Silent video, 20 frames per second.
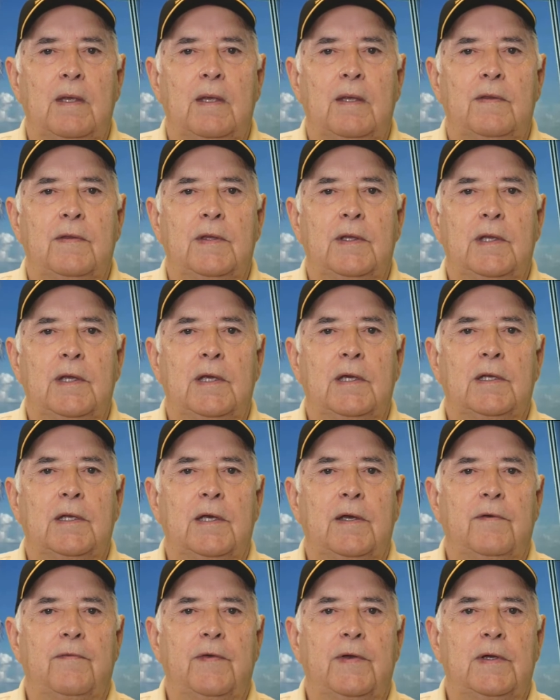The
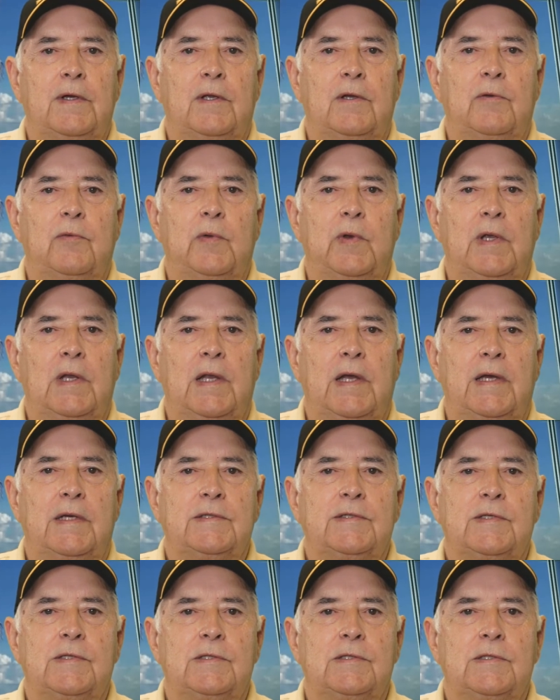NFL
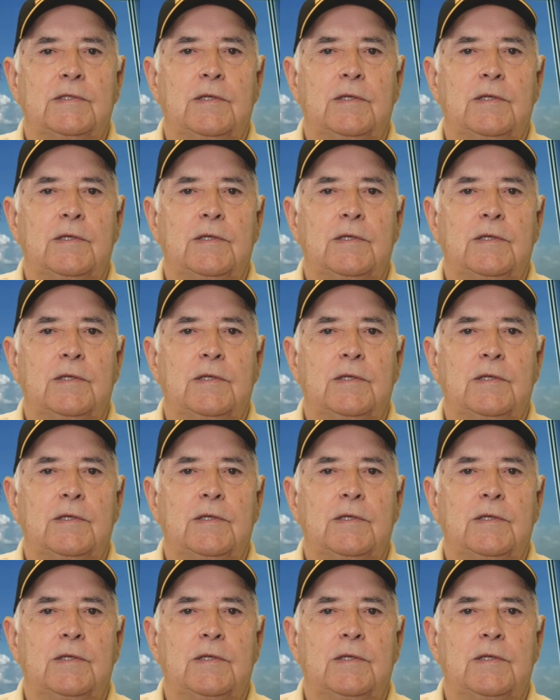realizes